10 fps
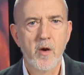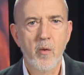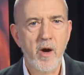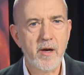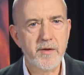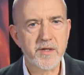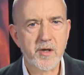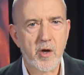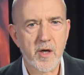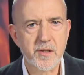Why are these
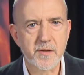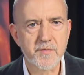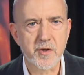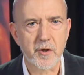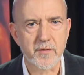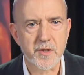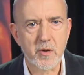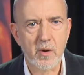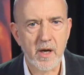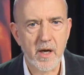costs of service
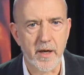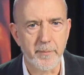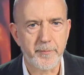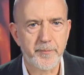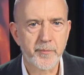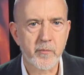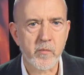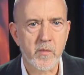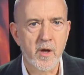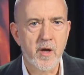so high?
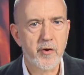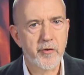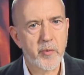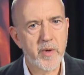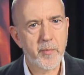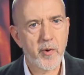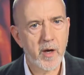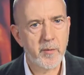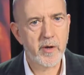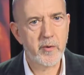There are three
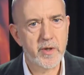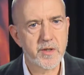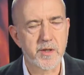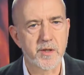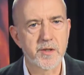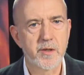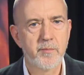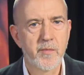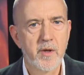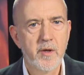primary reasons.
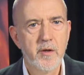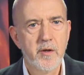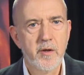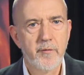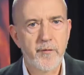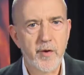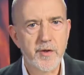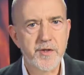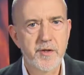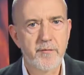
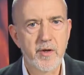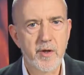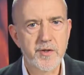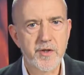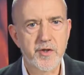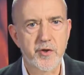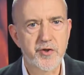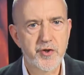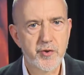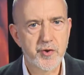First, the villages are
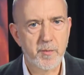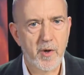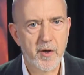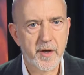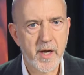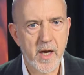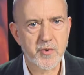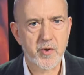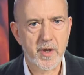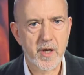too small to
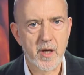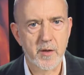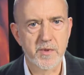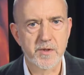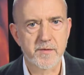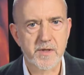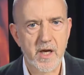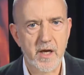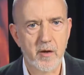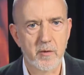capture economies of
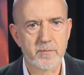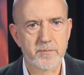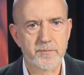scale.